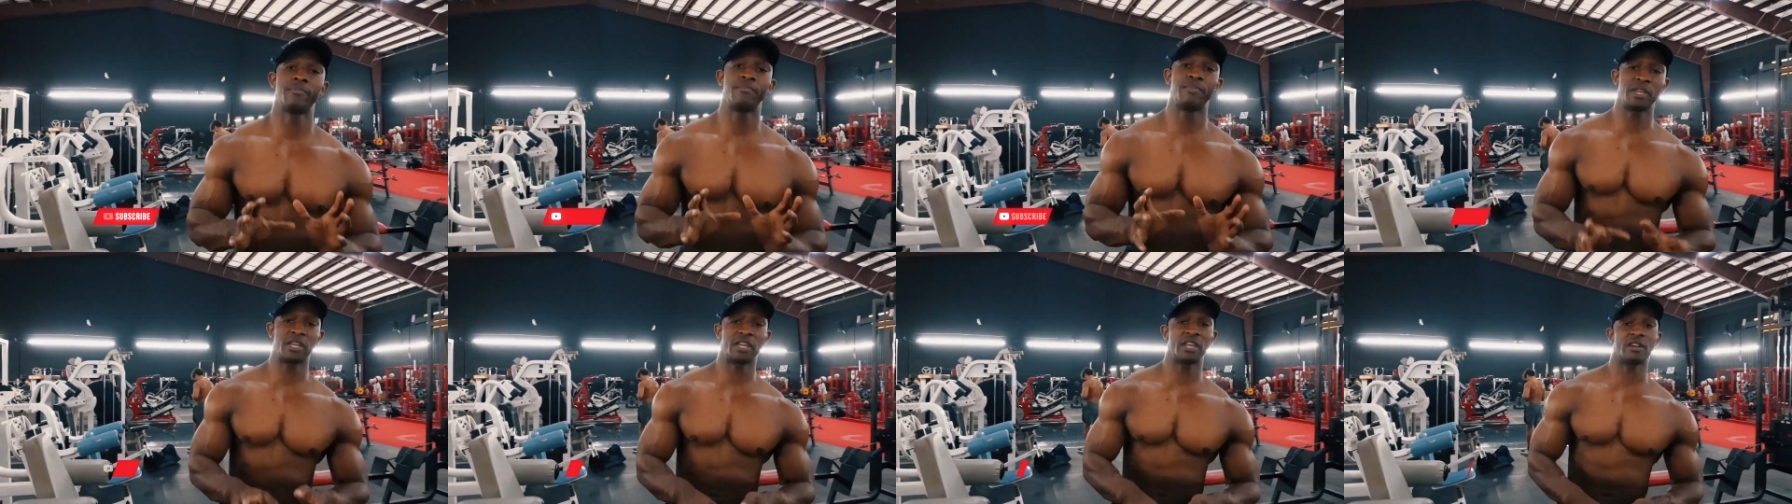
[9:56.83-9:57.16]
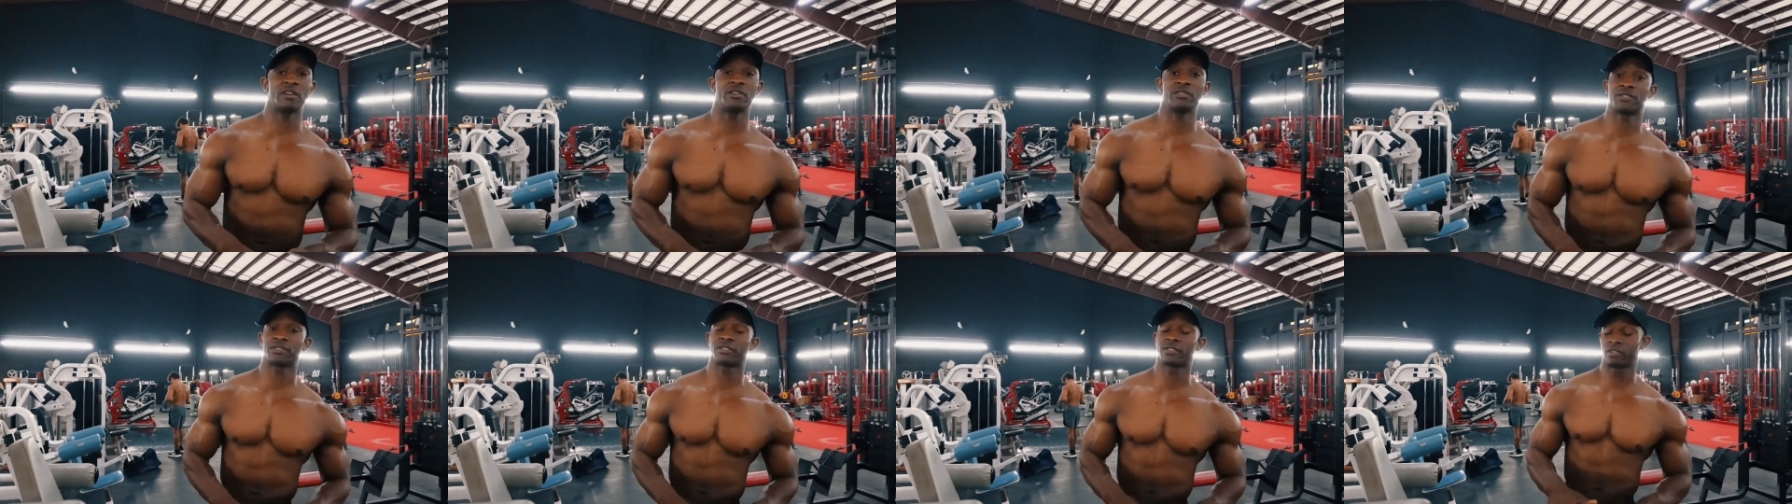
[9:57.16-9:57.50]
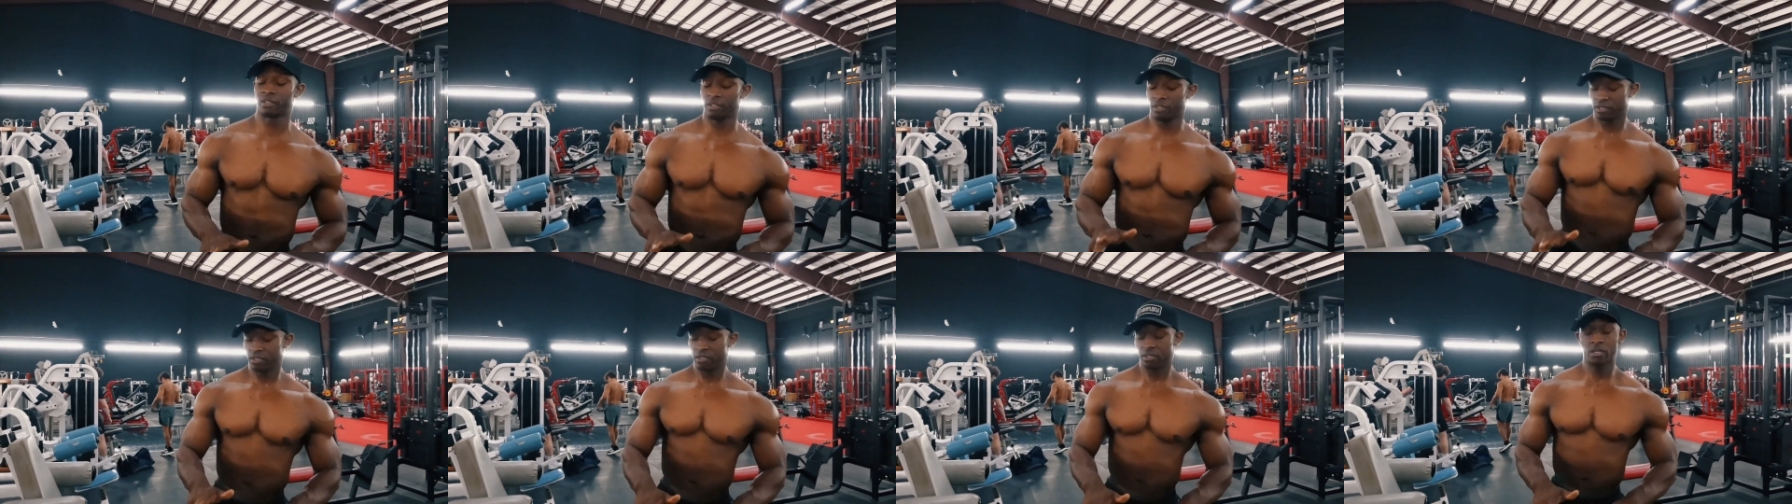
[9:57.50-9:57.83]
beginners.
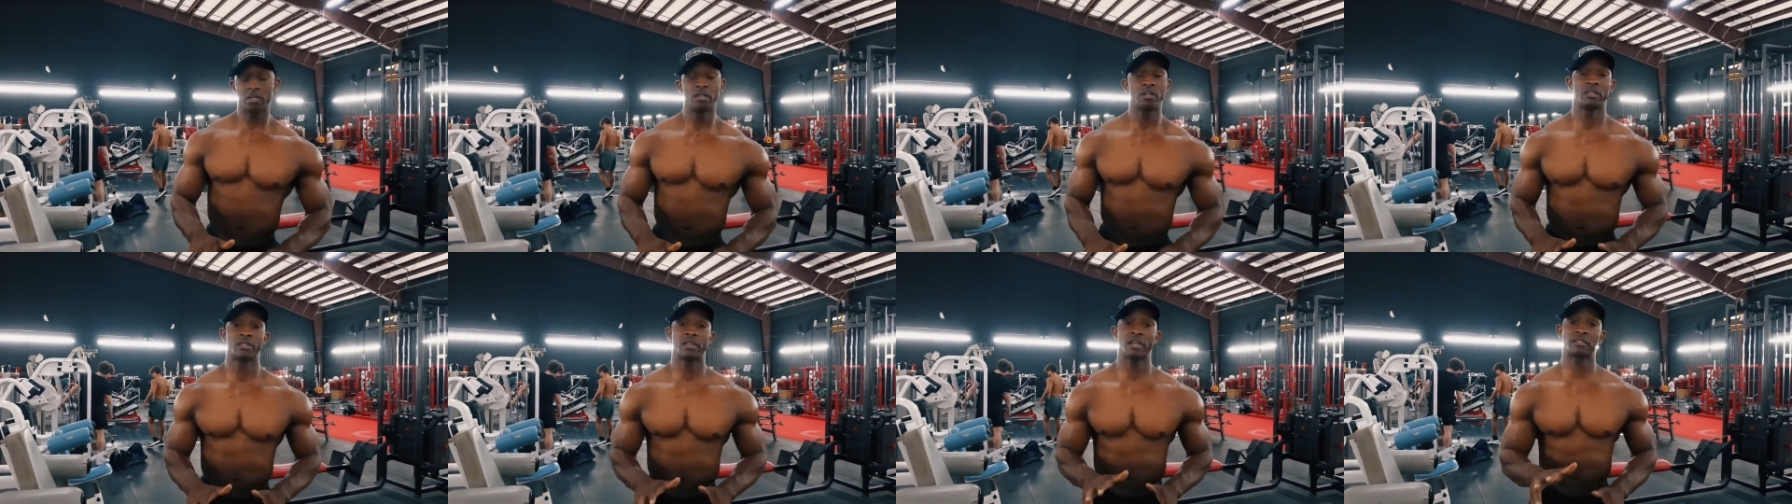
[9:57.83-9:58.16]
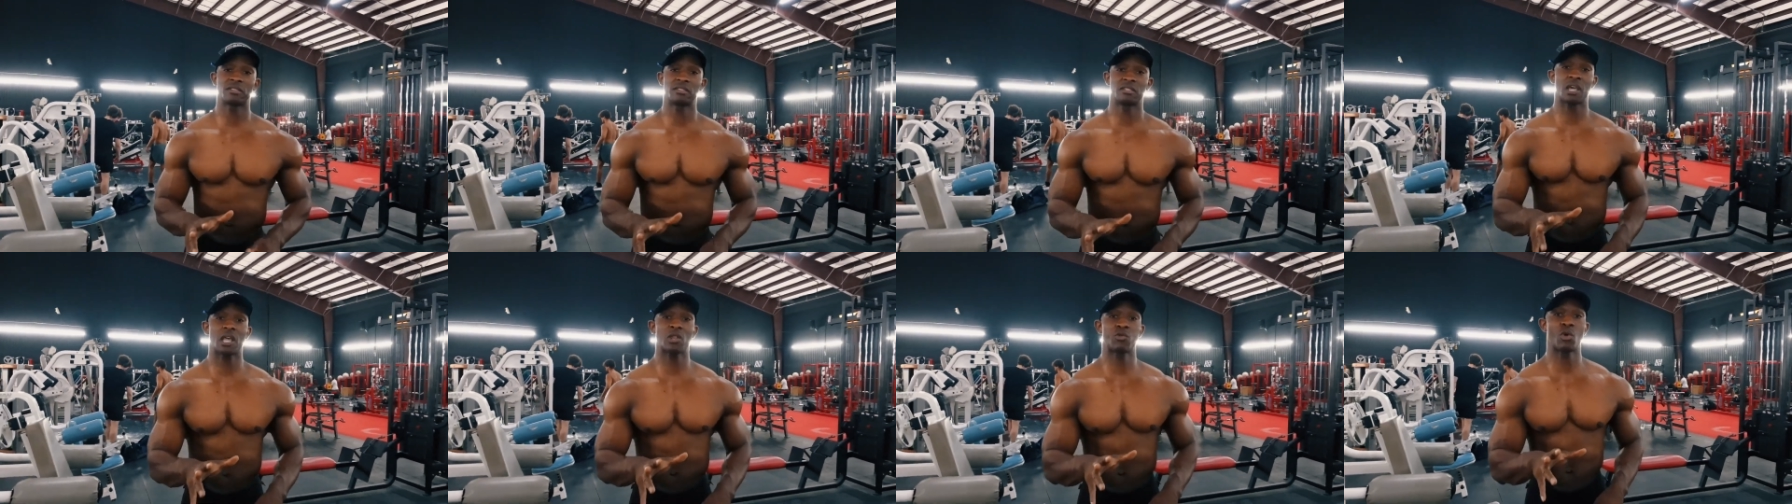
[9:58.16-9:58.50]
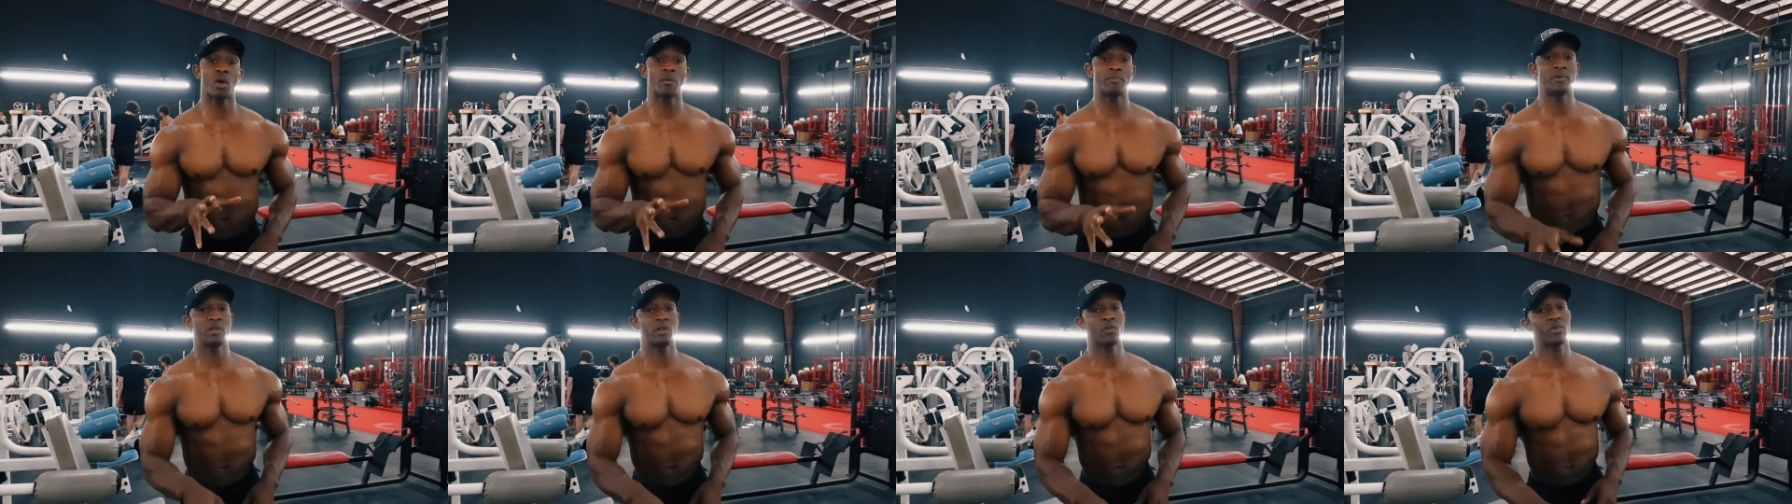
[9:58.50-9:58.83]
That's exactly
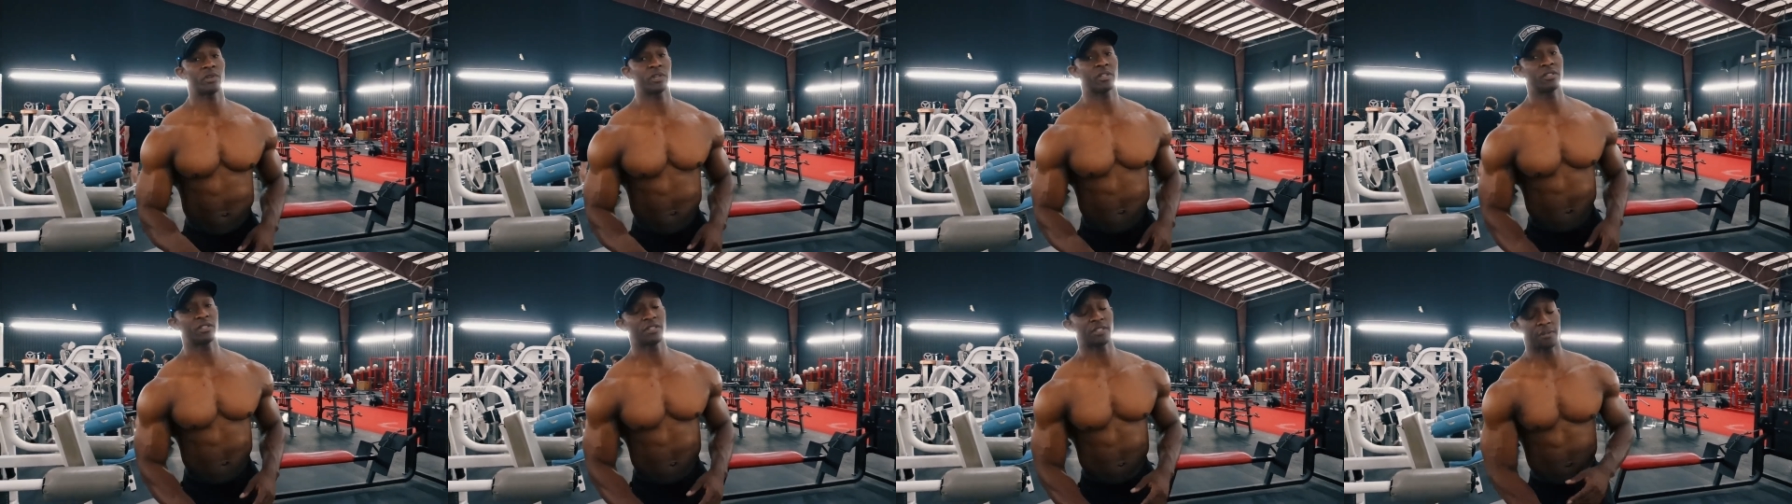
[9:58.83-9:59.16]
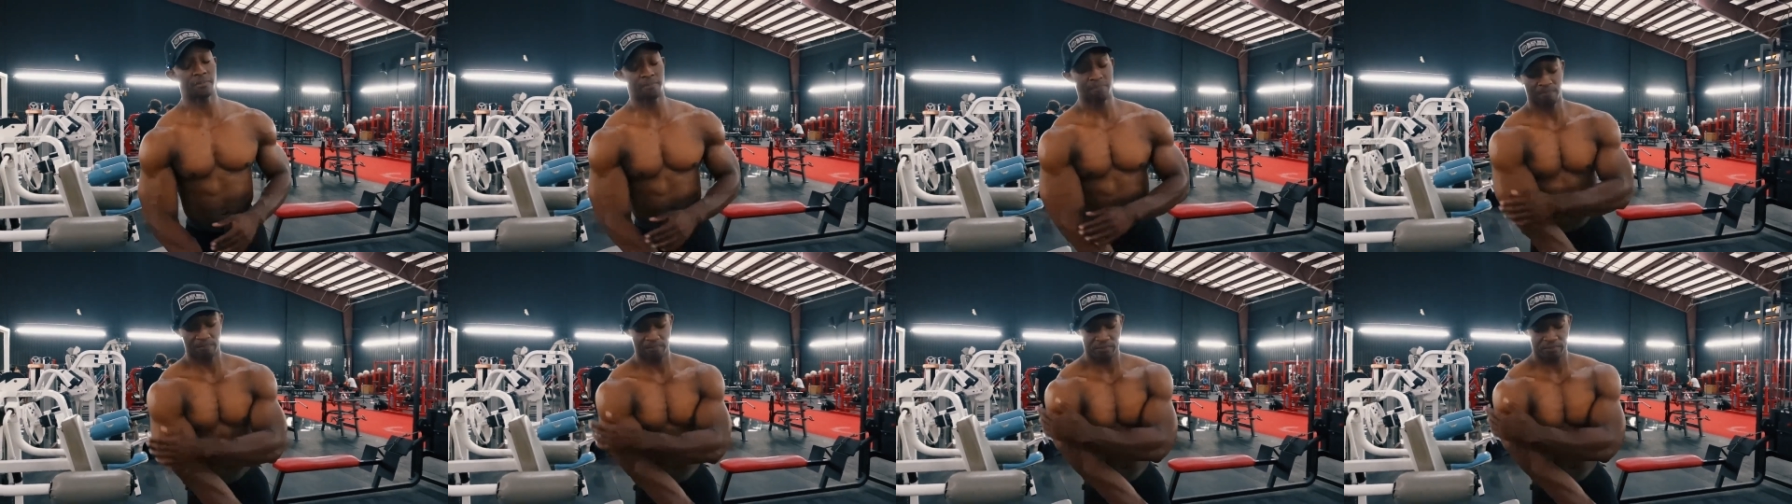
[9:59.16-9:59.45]
what I'm doing. Listen,